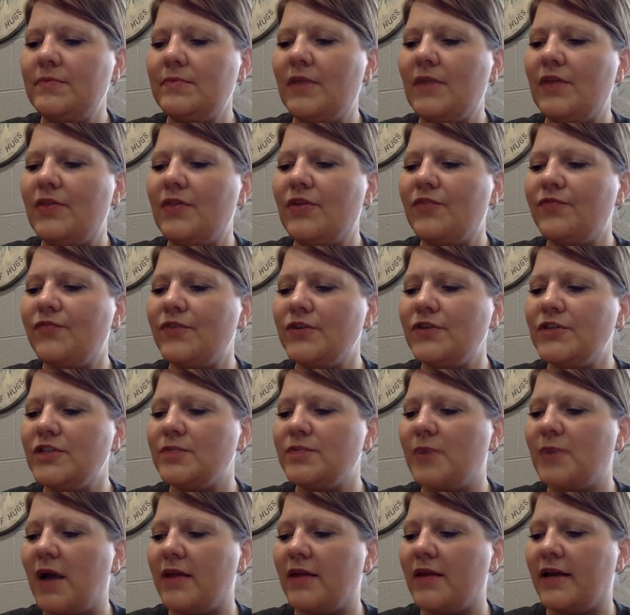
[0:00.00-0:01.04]
The first
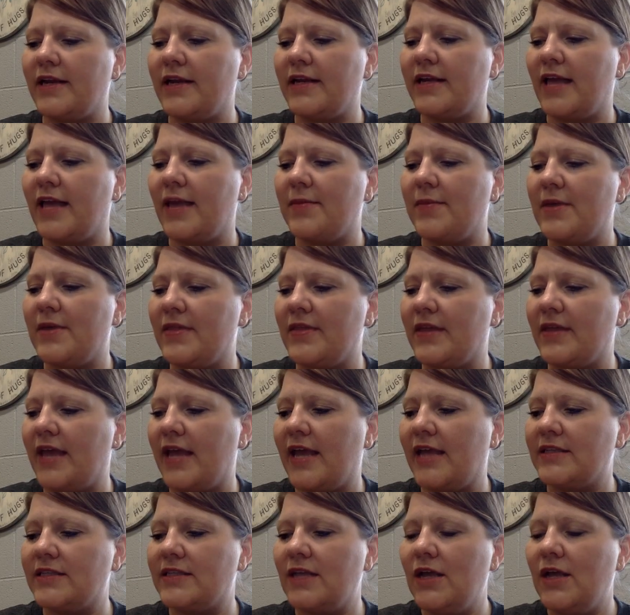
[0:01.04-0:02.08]
spotlighted game in the
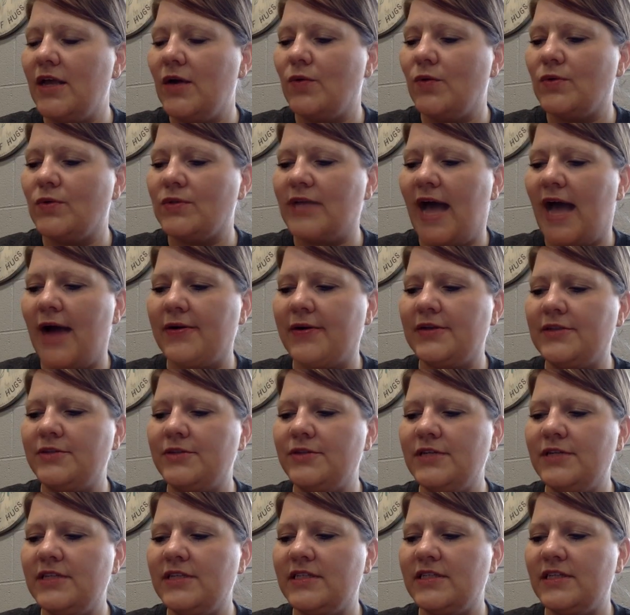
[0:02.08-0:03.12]
case was Howdy
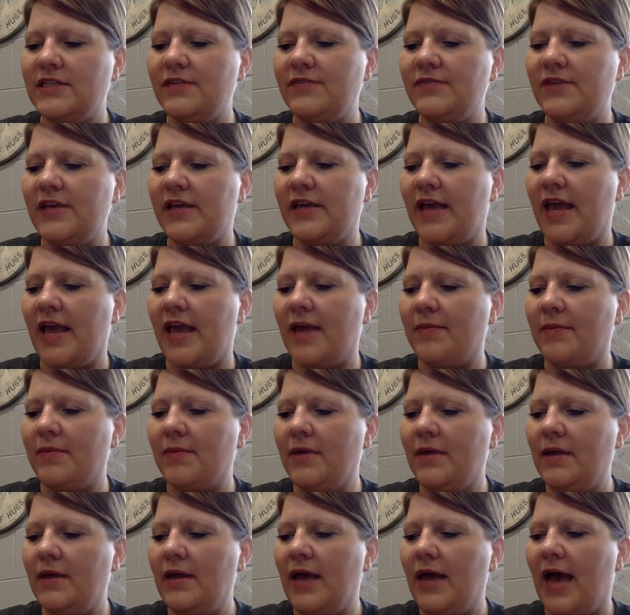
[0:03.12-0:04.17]
Doodie's TV game.
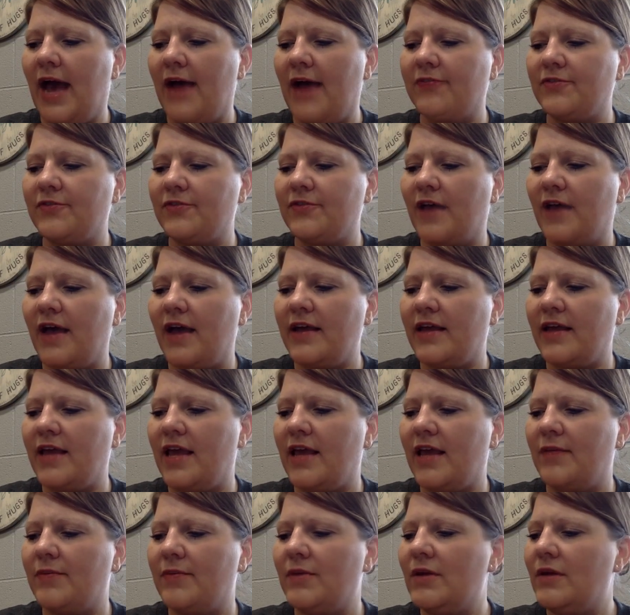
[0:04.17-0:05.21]
After that
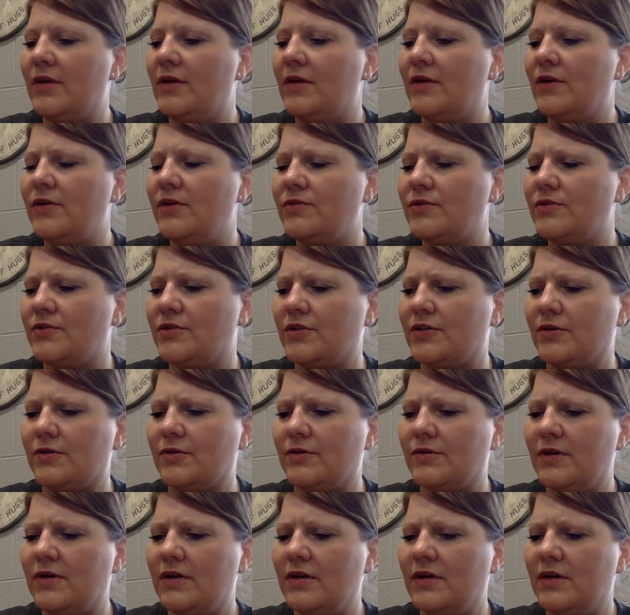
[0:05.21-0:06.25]
came Who's Her Do?
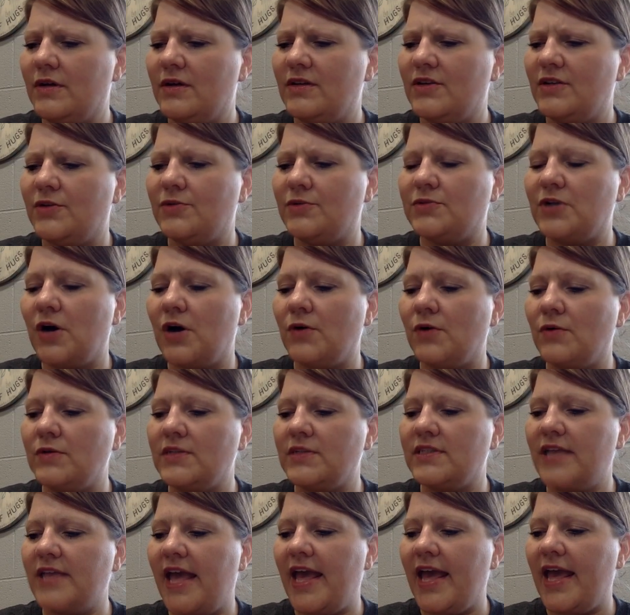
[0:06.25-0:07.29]
You don't
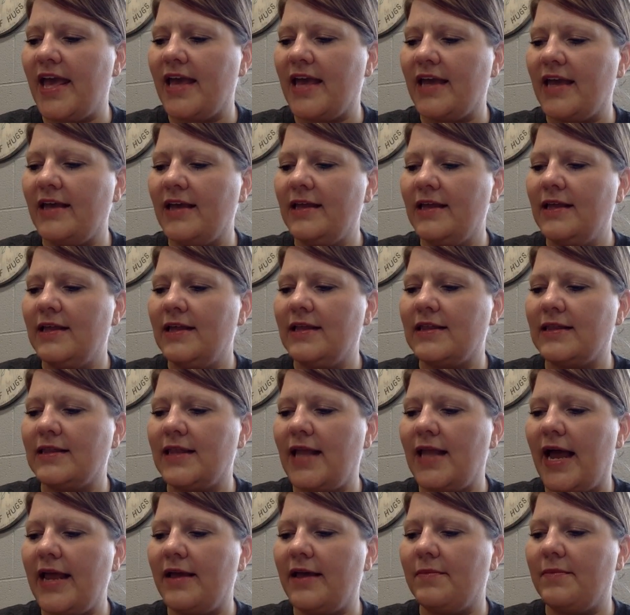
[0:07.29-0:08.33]
say.
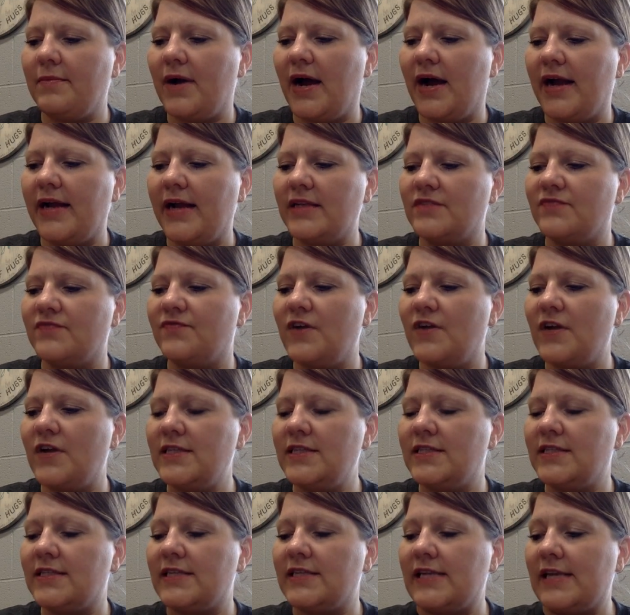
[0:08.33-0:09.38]
Like Minds, Fun
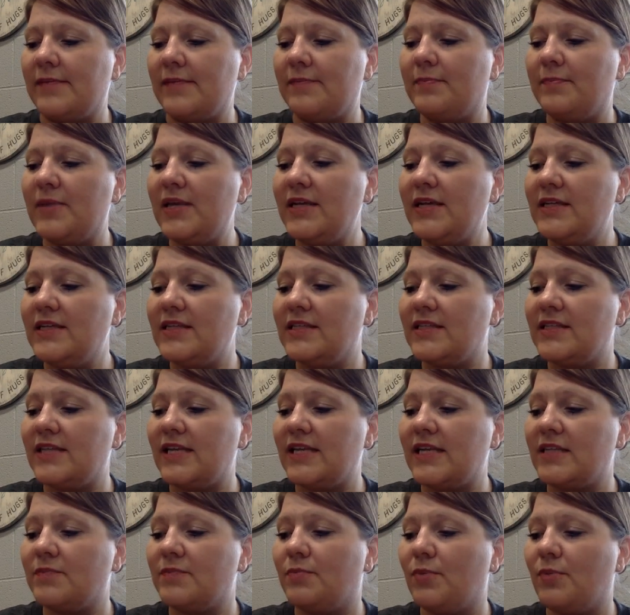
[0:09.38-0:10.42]
City, Big
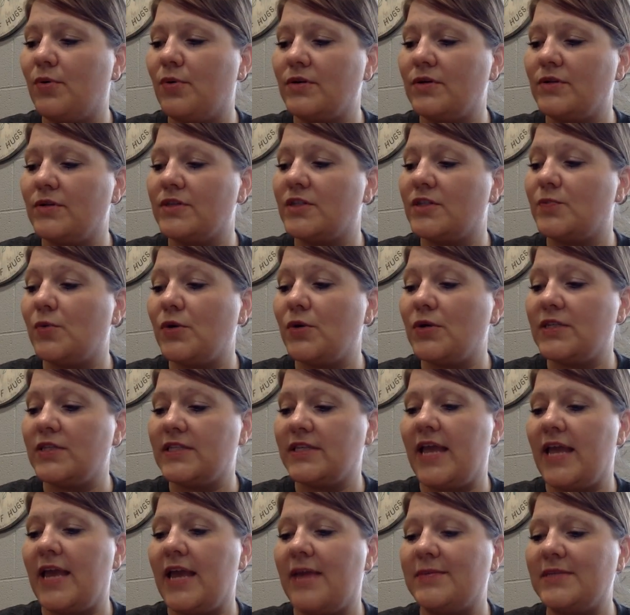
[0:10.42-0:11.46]
Six sports
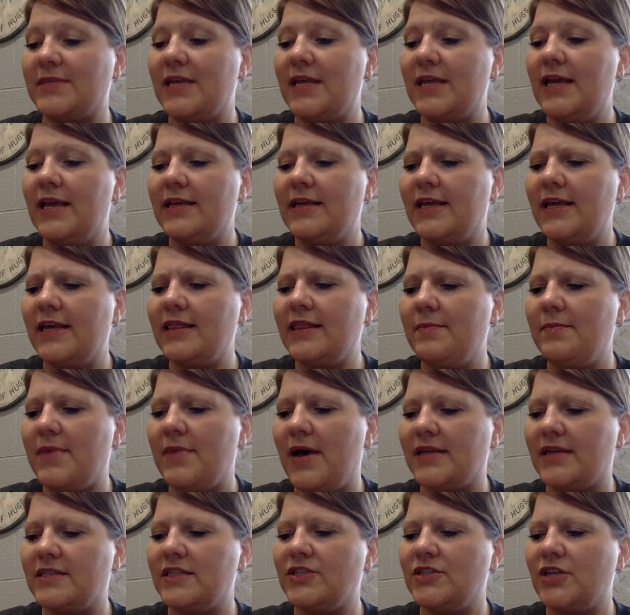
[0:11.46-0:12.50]
games, Get the
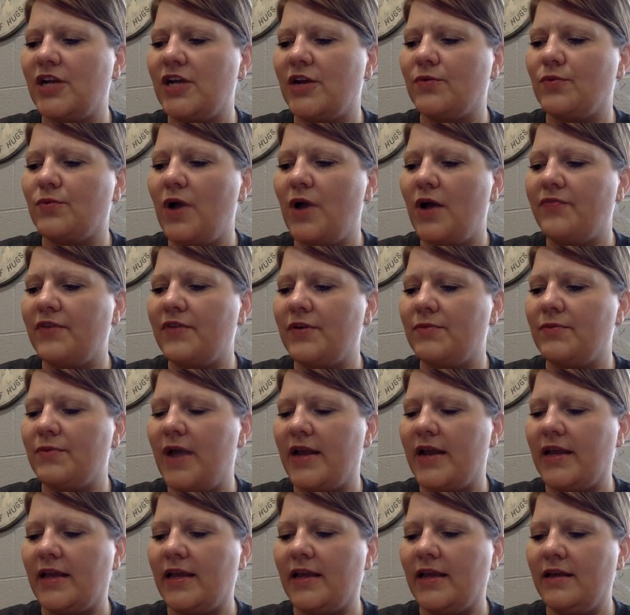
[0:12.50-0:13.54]
Message, and Rough and
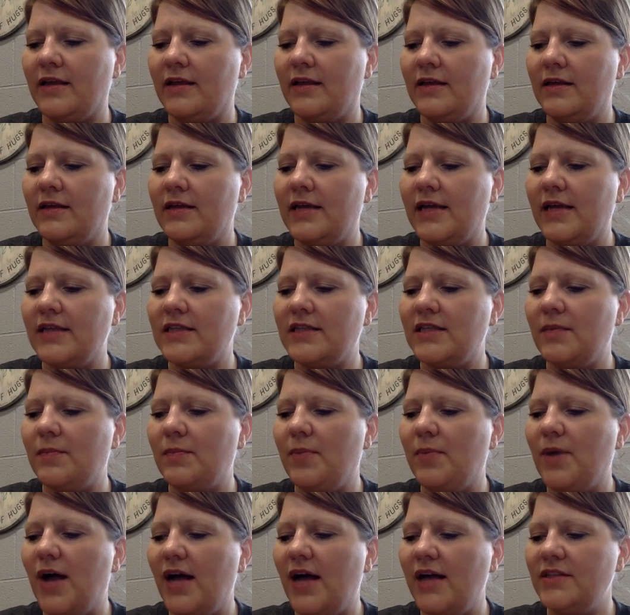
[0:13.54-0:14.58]
Ready. It's a
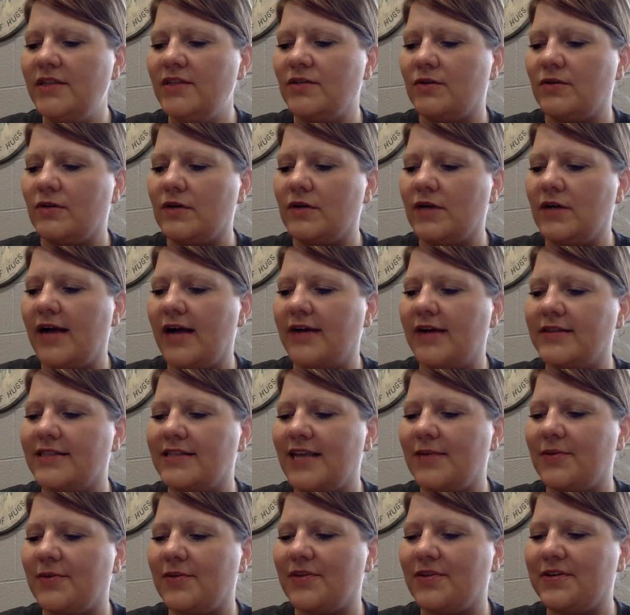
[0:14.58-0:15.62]
puzzle, Kyle
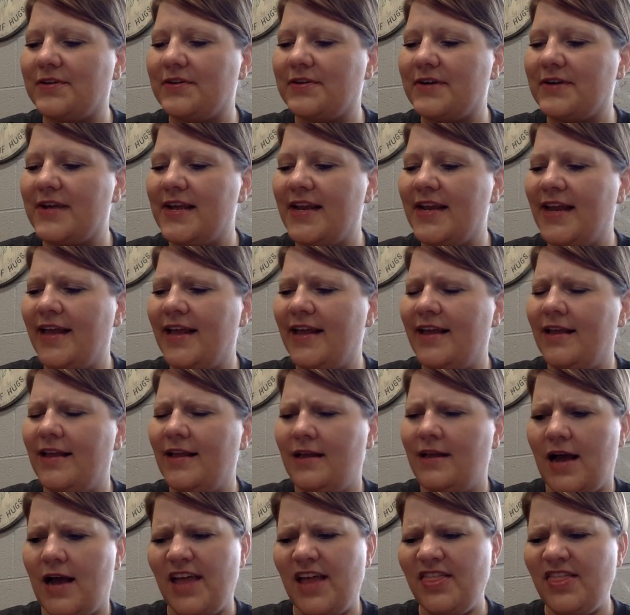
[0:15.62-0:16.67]
said with a grin.
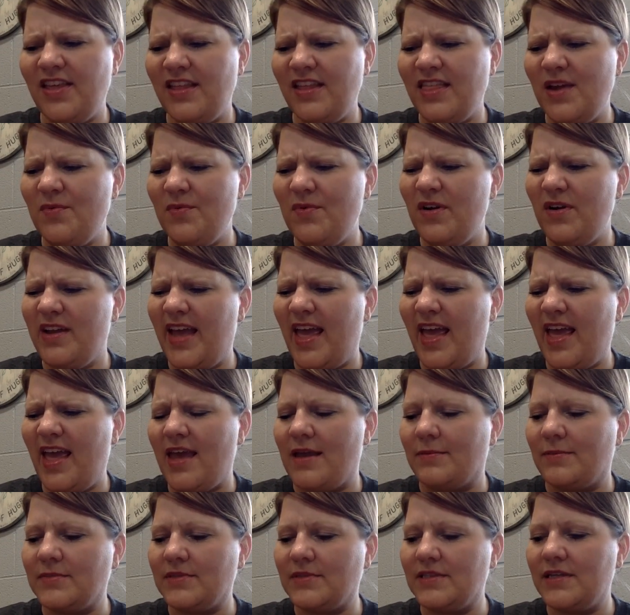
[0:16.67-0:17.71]
I thought they were
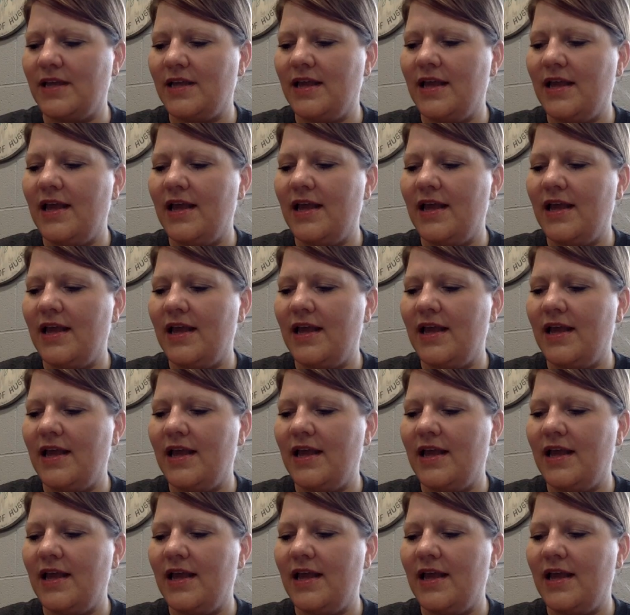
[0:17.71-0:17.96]
games.